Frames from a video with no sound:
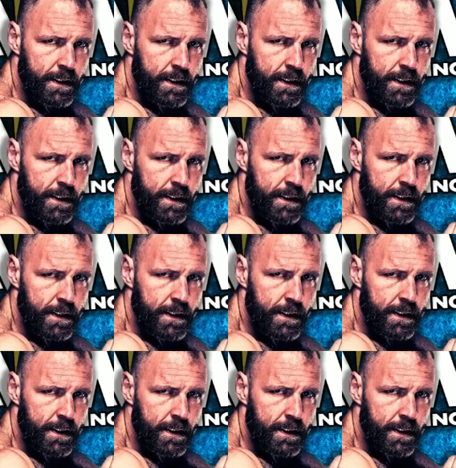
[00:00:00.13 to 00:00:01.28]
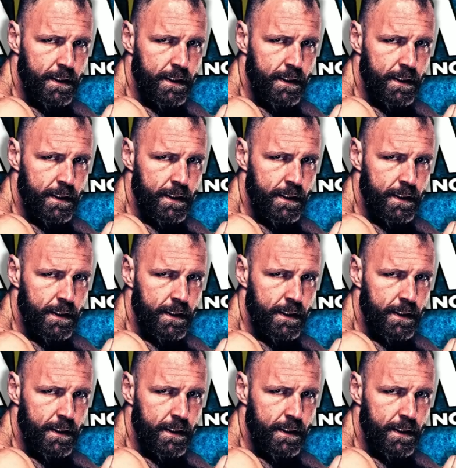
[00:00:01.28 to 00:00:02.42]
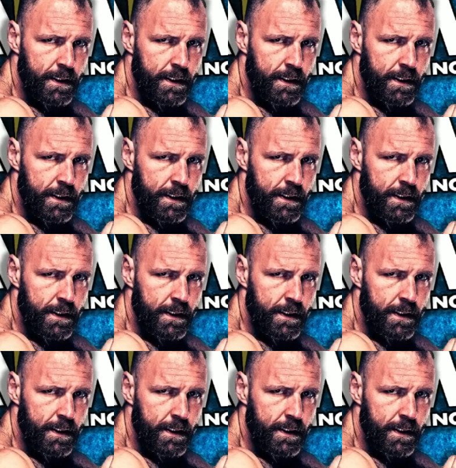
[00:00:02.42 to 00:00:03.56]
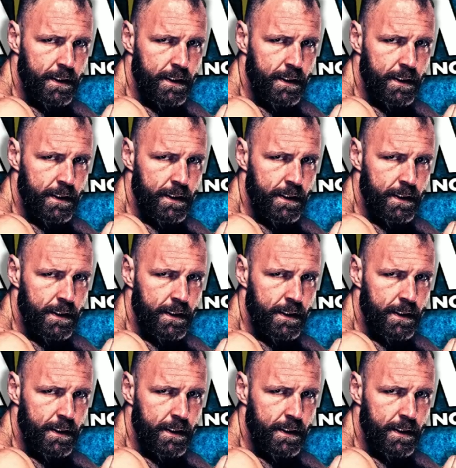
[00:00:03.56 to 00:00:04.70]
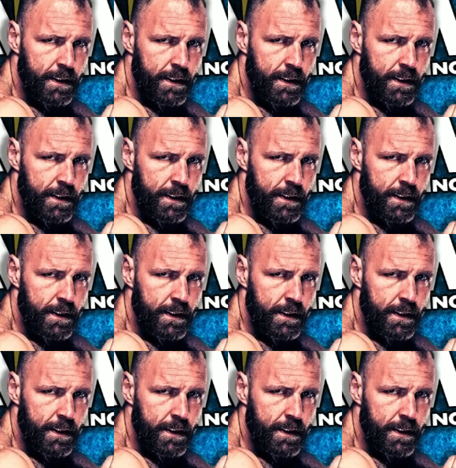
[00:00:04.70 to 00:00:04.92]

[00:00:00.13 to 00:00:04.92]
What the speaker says: This is a still picture; no speech is visible.